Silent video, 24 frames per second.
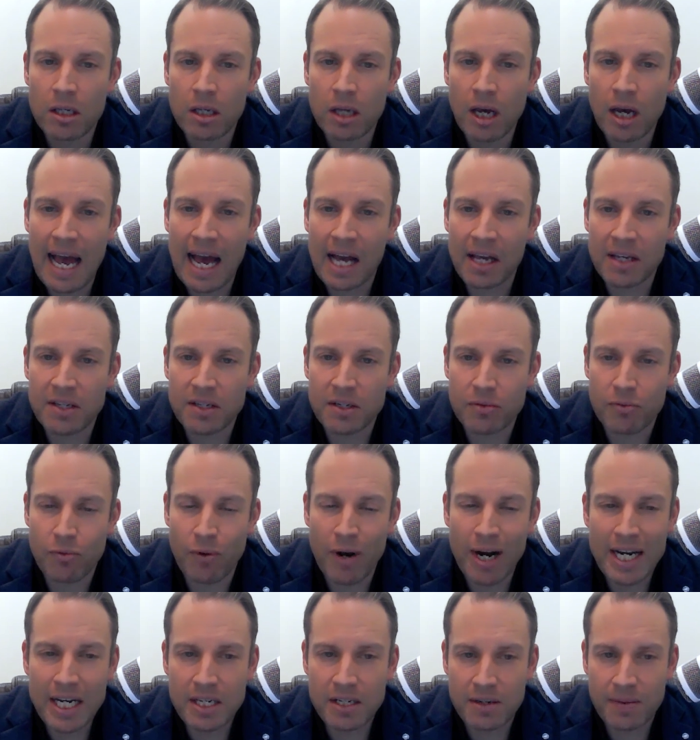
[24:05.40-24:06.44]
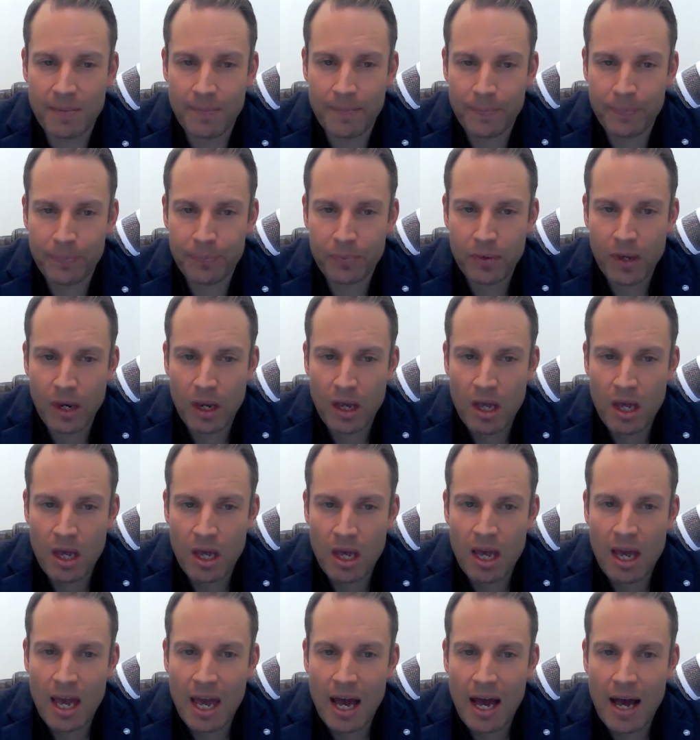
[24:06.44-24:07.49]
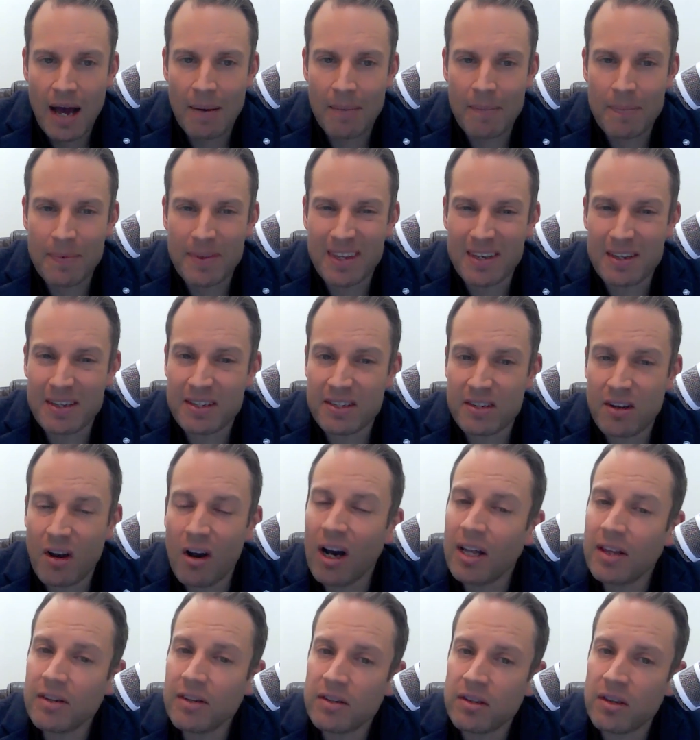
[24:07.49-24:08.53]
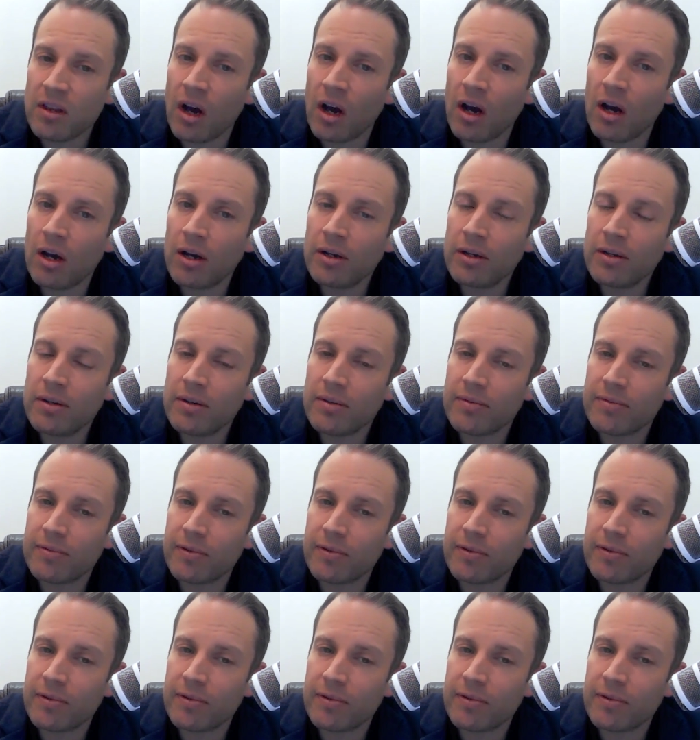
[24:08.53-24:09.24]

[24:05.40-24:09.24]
house rent. There's signs, though,